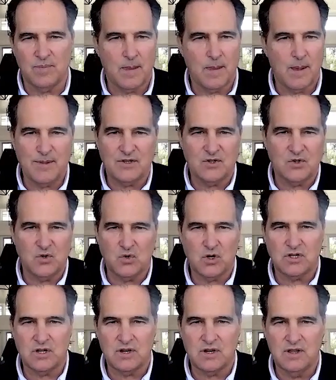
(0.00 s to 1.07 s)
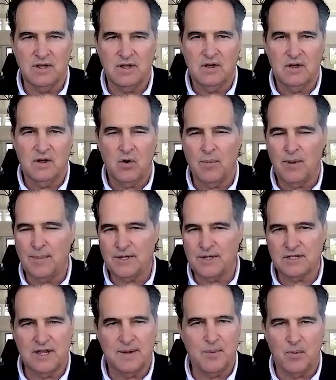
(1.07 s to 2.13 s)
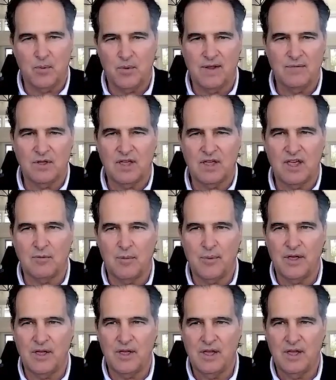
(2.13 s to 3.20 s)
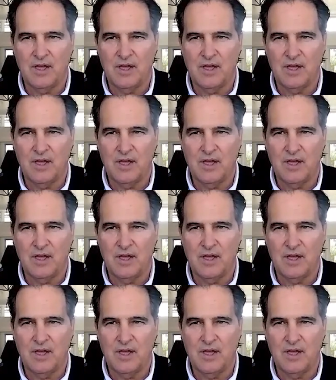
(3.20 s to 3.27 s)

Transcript: Maybe it's nutrition, or maybe it's sleep, or whatever the case may be.